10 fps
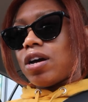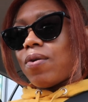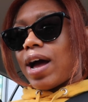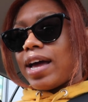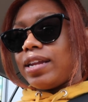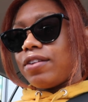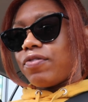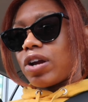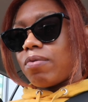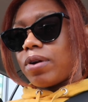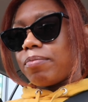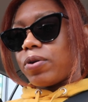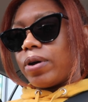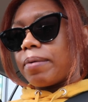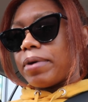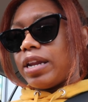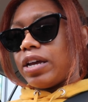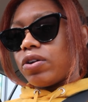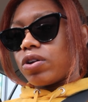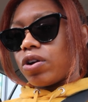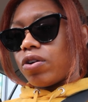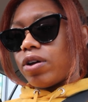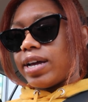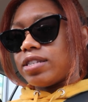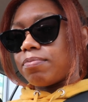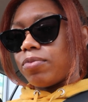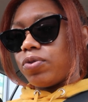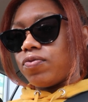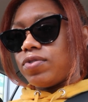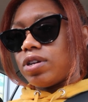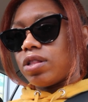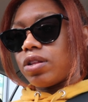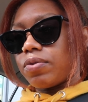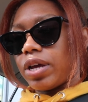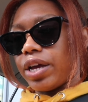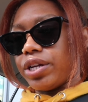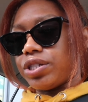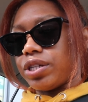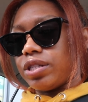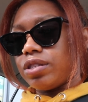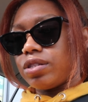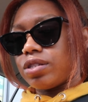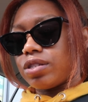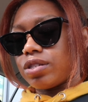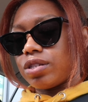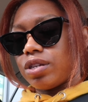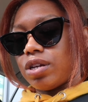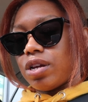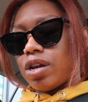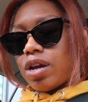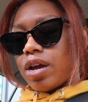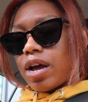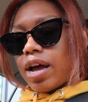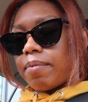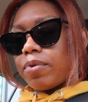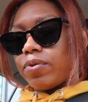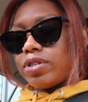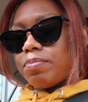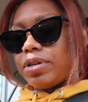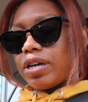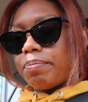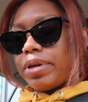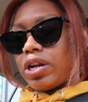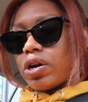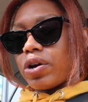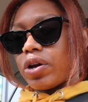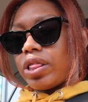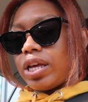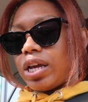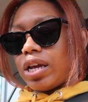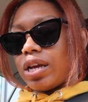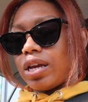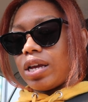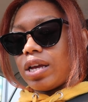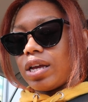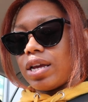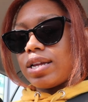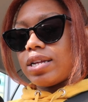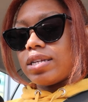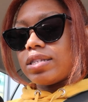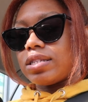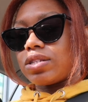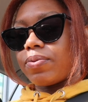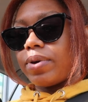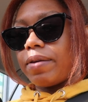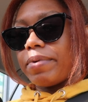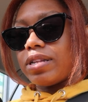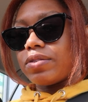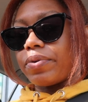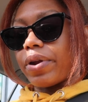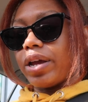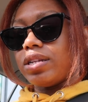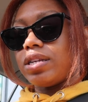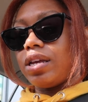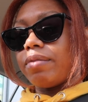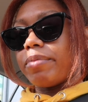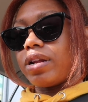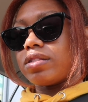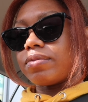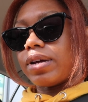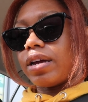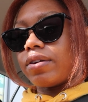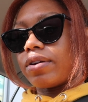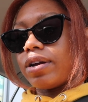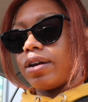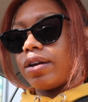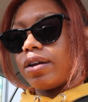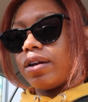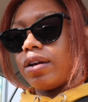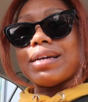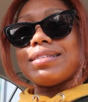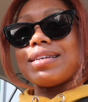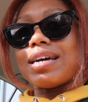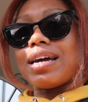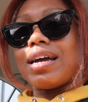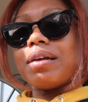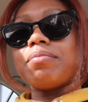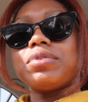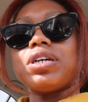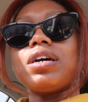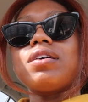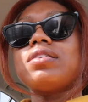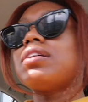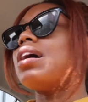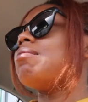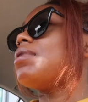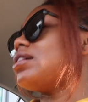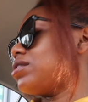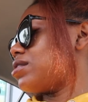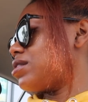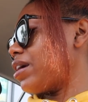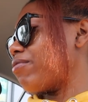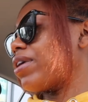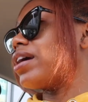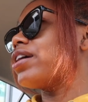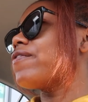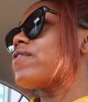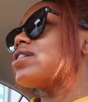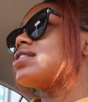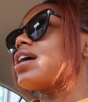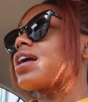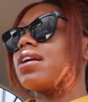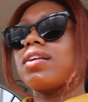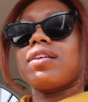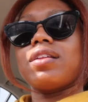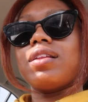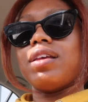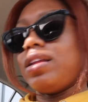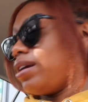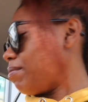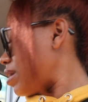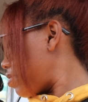So I need to figure out where I'm going. My nail girl has moved locations. I'm going to be a bit early. It is 19 minutes away, okay. My time, child. I might just stay right here for a second and eat my